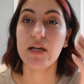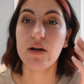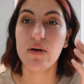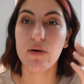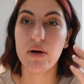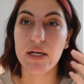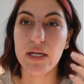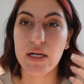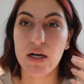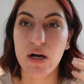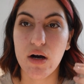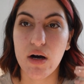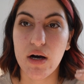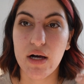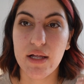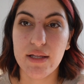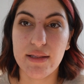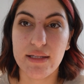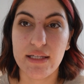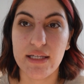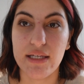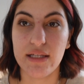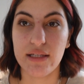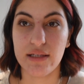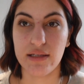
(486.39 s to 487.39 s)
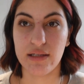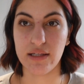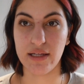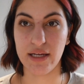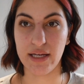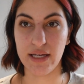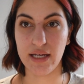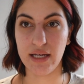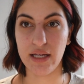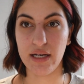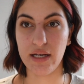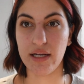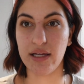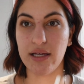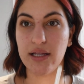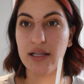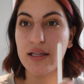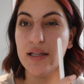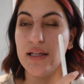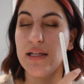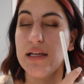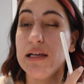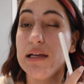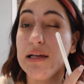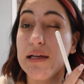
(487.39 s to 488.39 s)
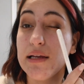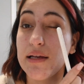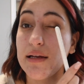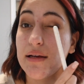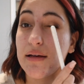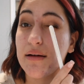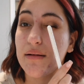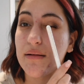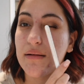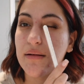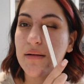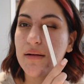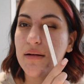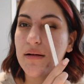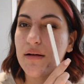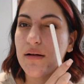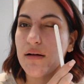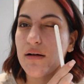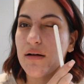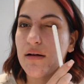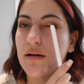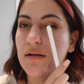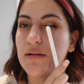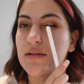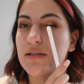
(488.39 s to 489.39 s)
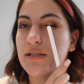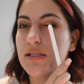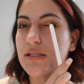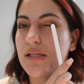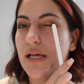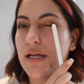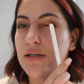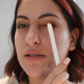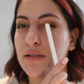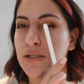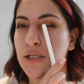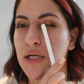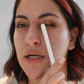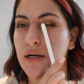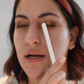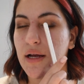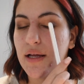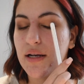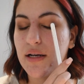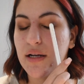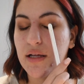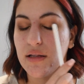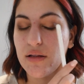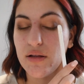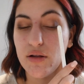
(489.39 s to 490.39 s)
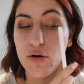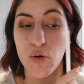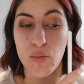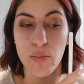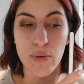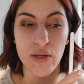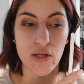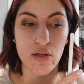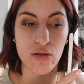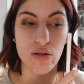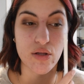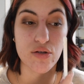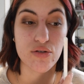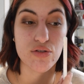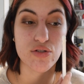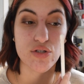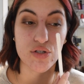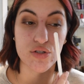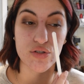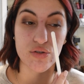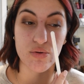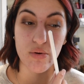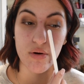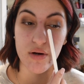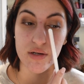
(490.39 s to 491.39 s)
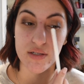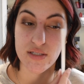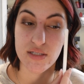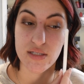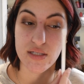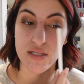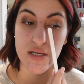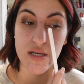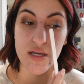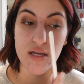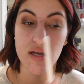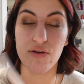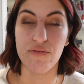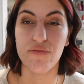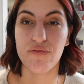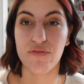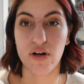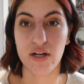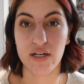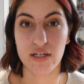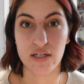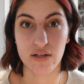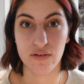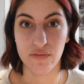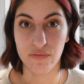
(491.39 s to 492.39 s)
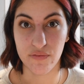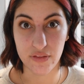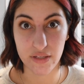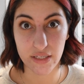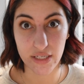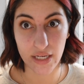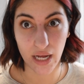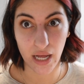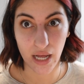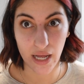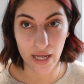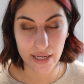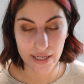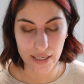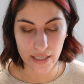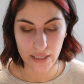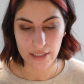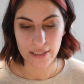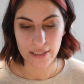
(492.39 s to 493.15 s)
going on the lid in the center and a little bit closer towards the front of the eye.